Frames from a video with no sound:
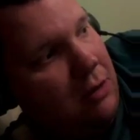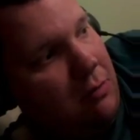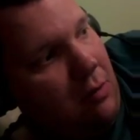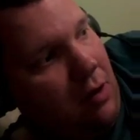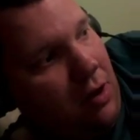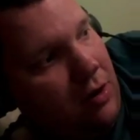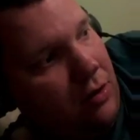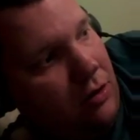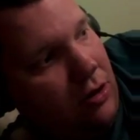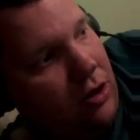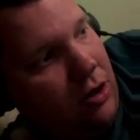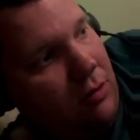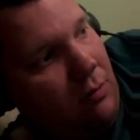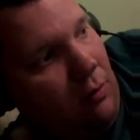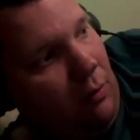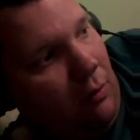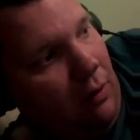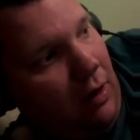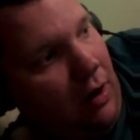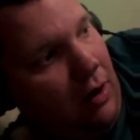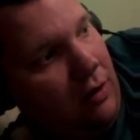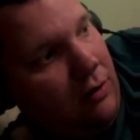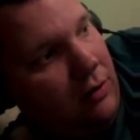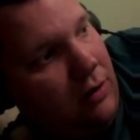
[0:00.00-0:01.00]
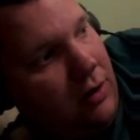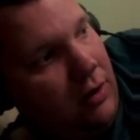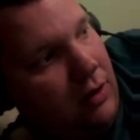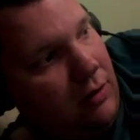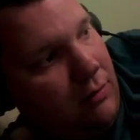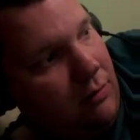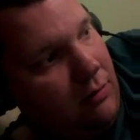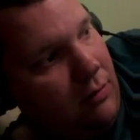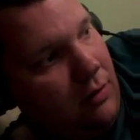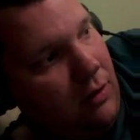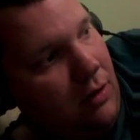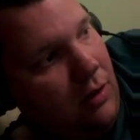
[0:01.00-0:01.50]
him, under him, around
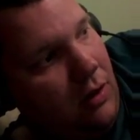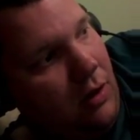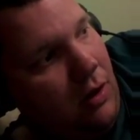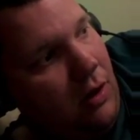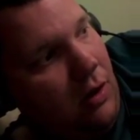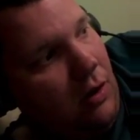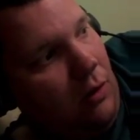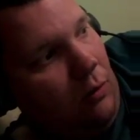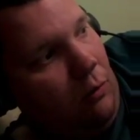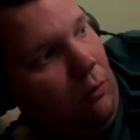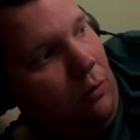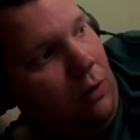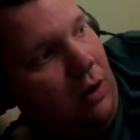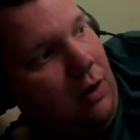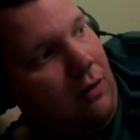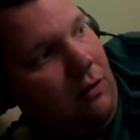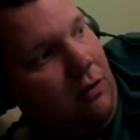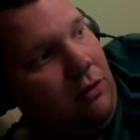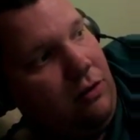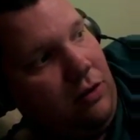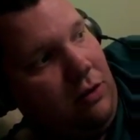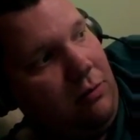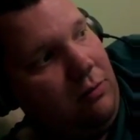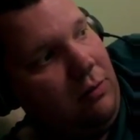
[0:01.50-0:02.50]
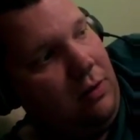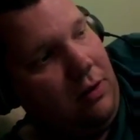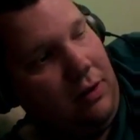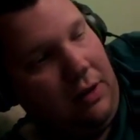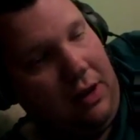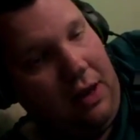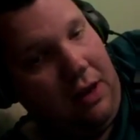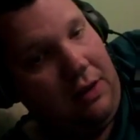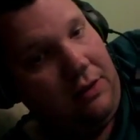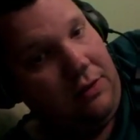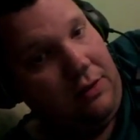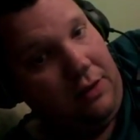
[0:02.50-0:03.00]
him, whatever, something
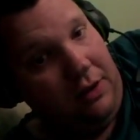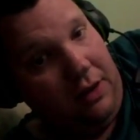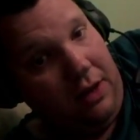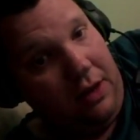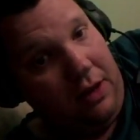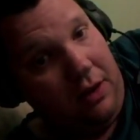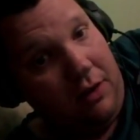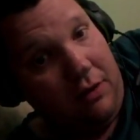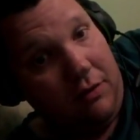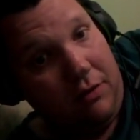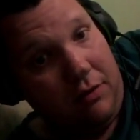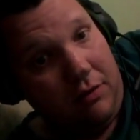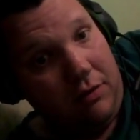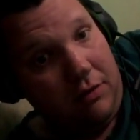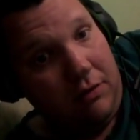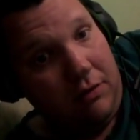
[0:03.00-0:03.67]
has to give.